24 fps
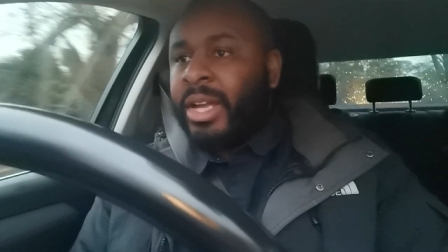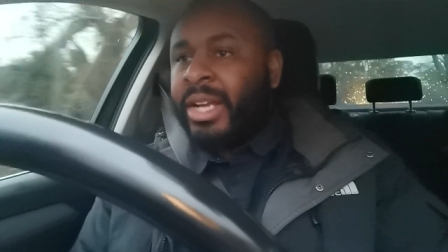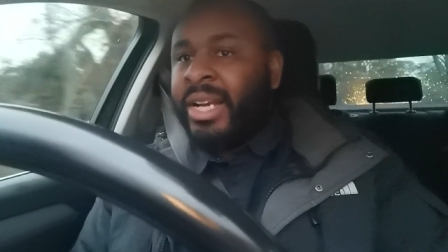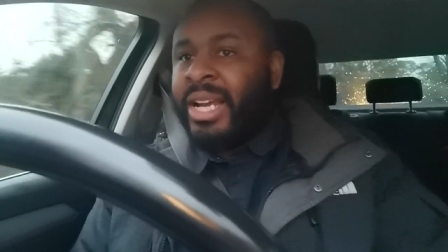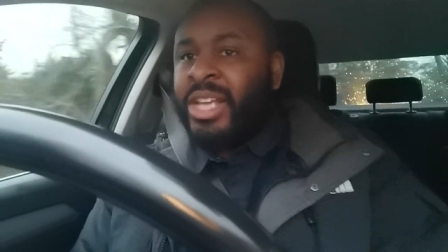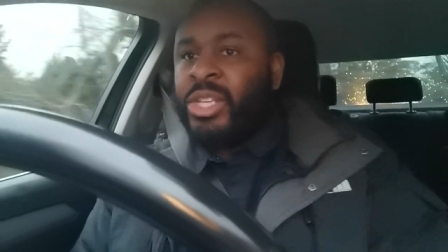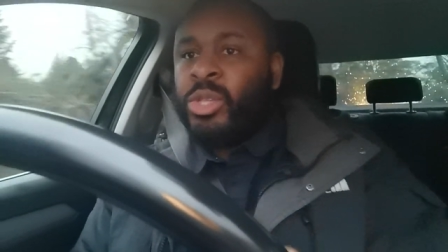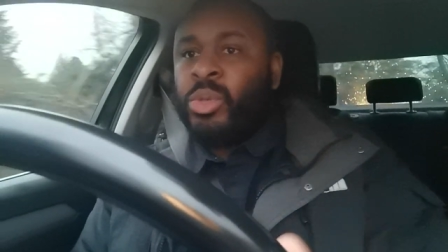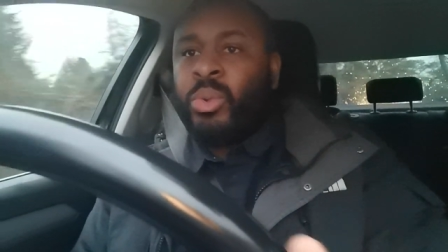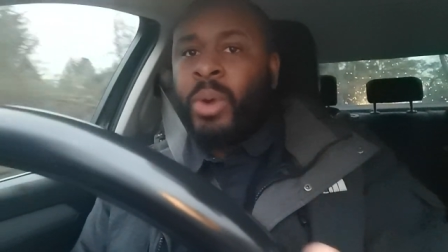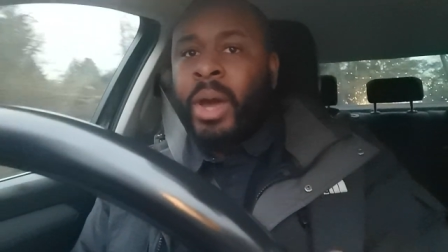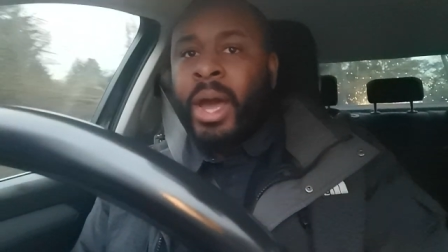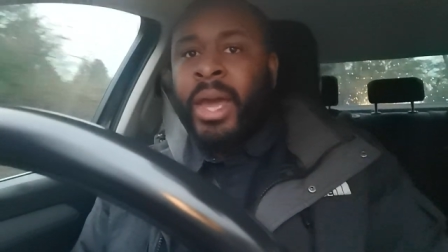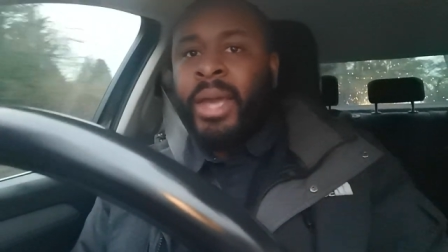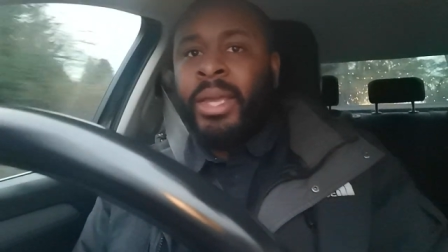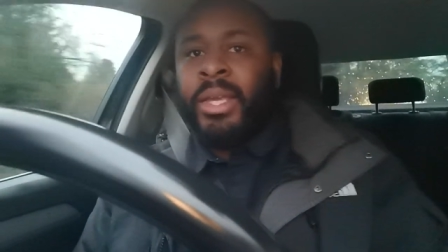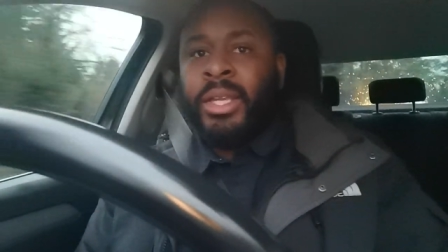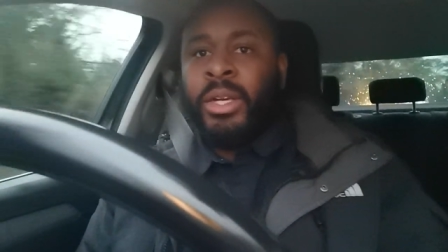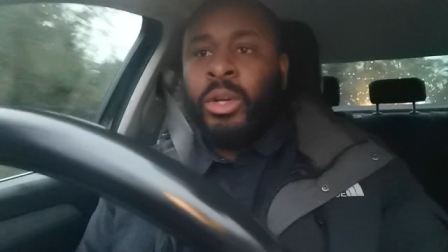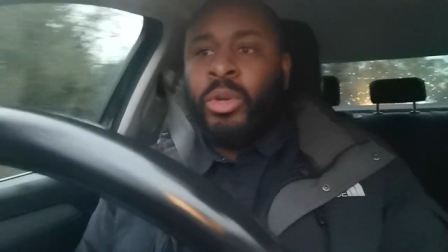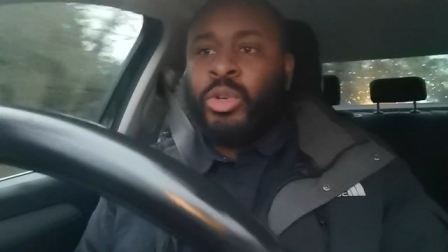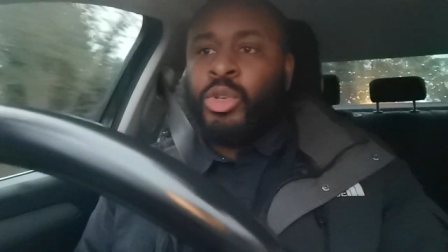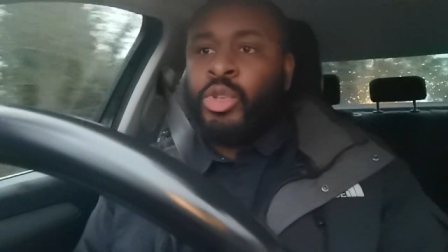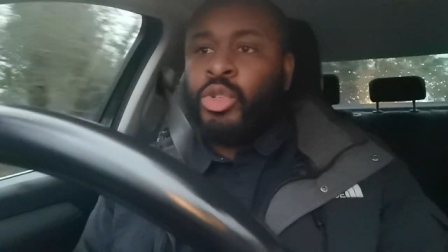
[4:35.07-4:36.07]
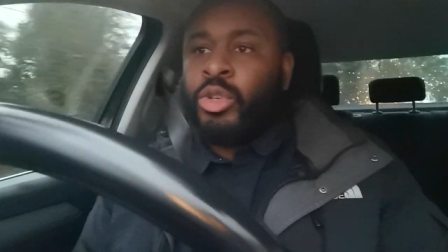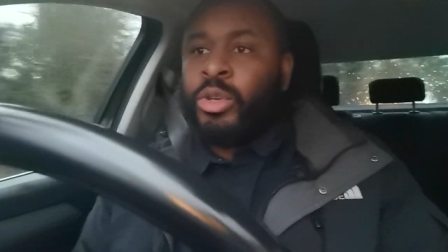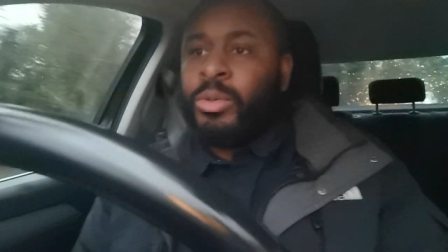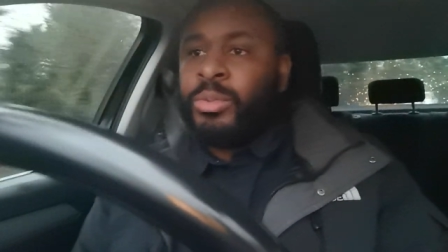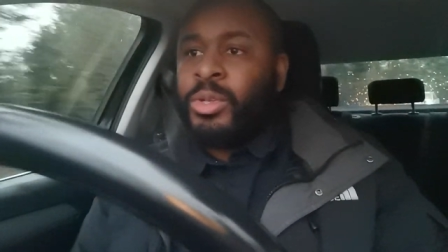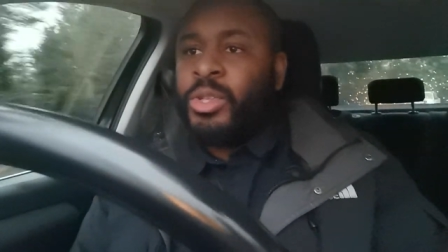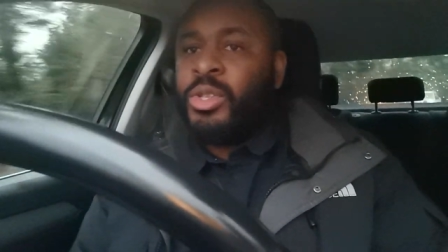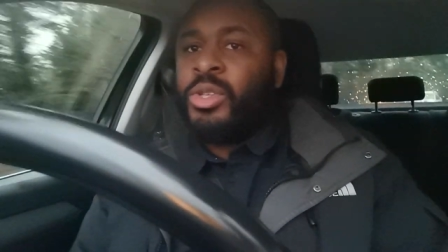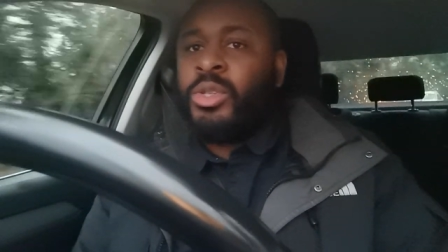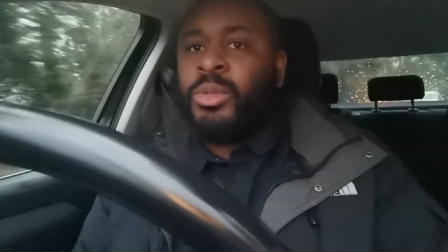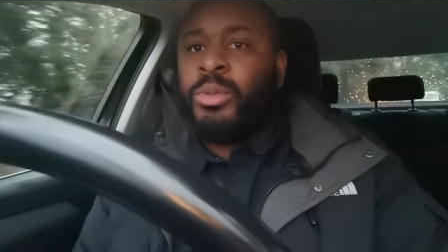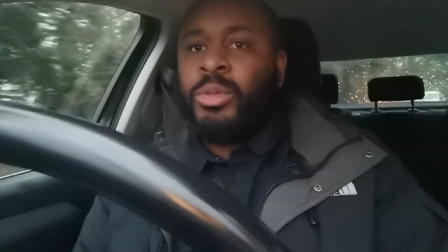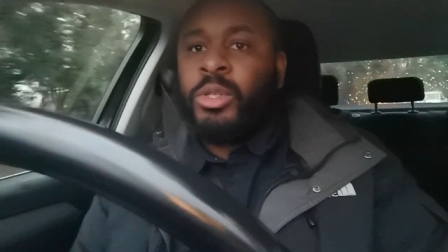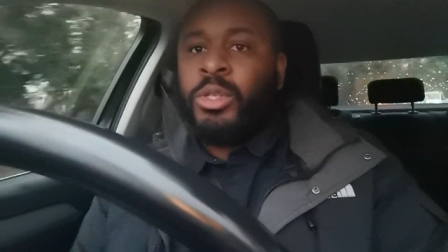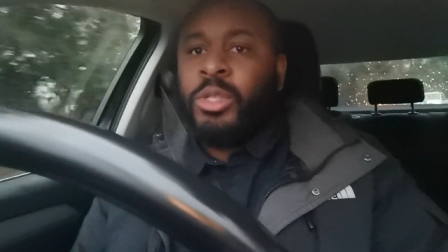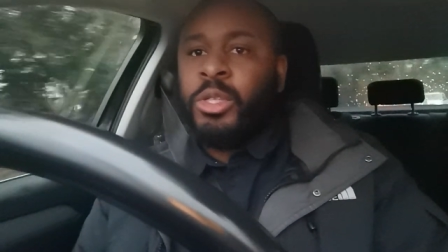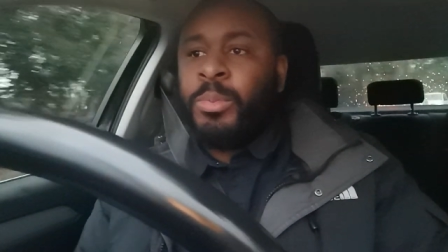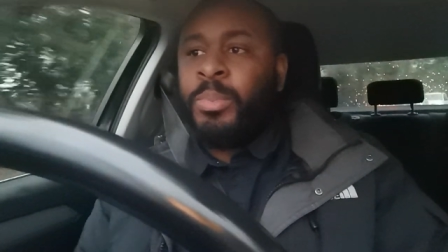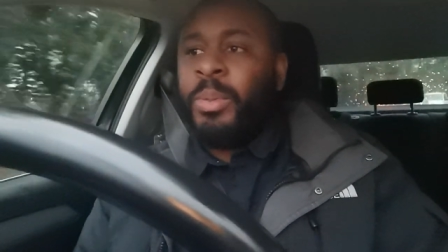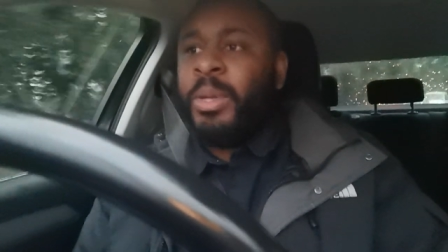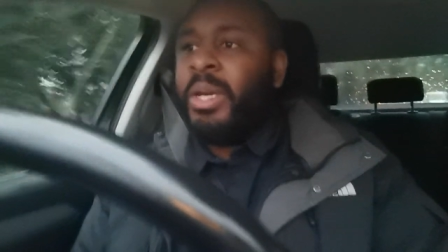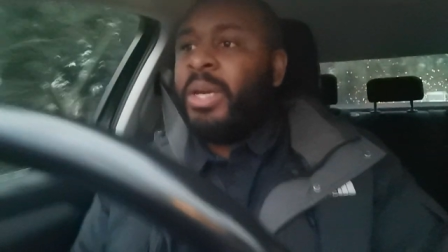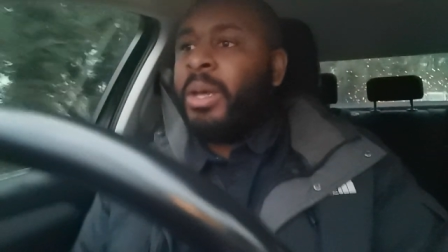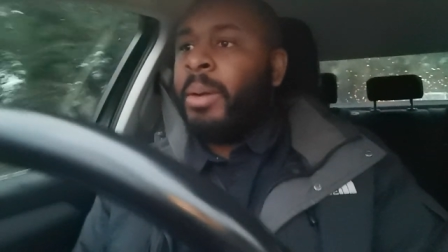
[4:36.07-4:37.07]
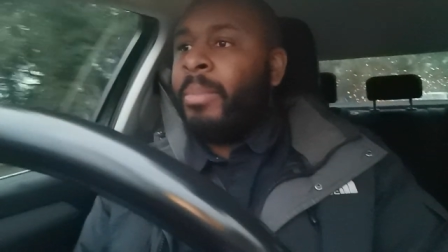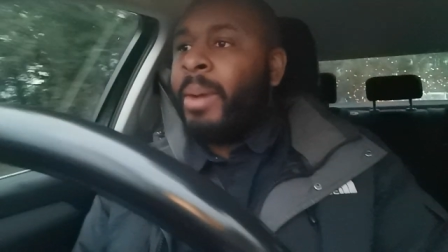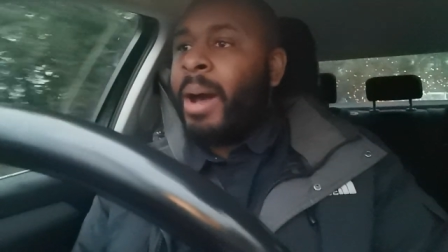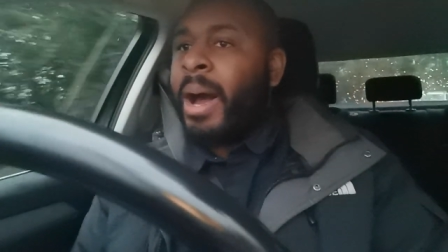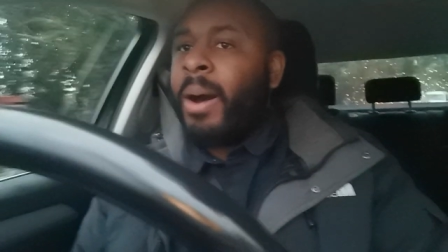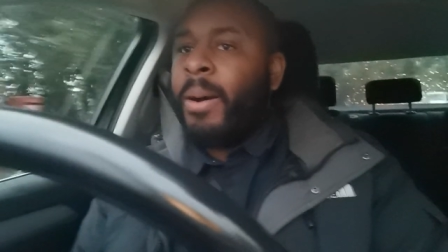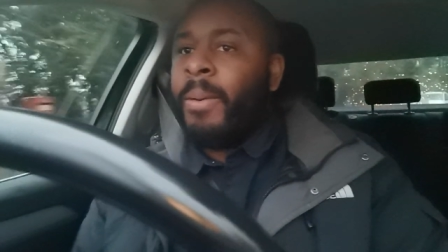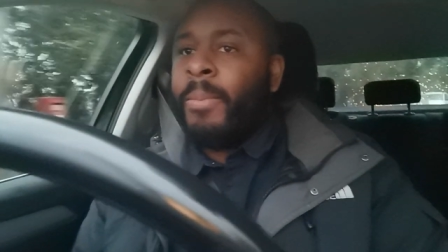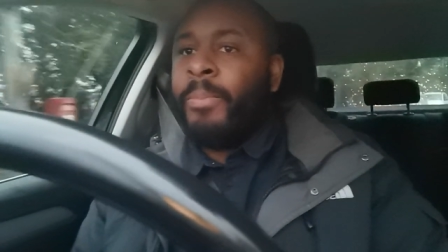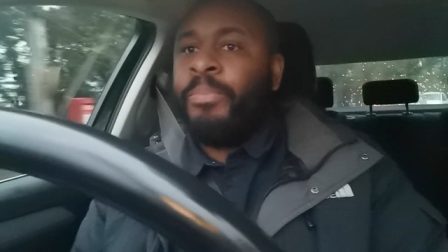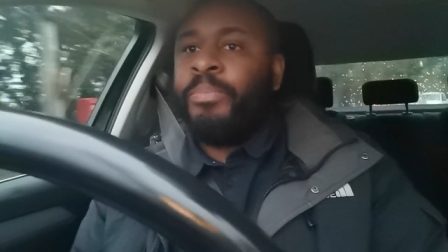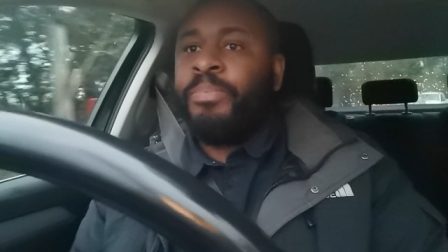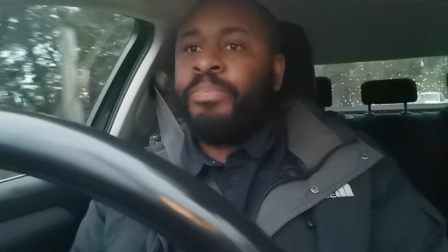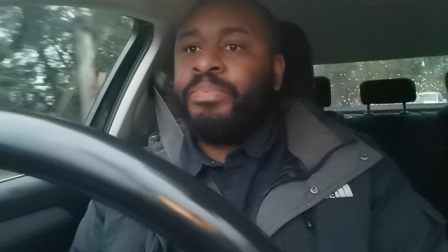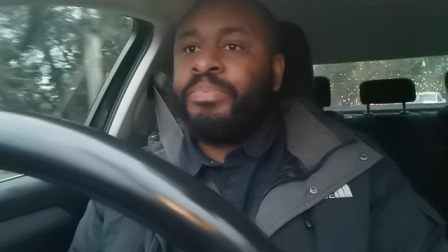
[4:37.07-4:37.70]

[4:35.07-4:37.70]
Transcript: And that's why, you know, the scriptures speak about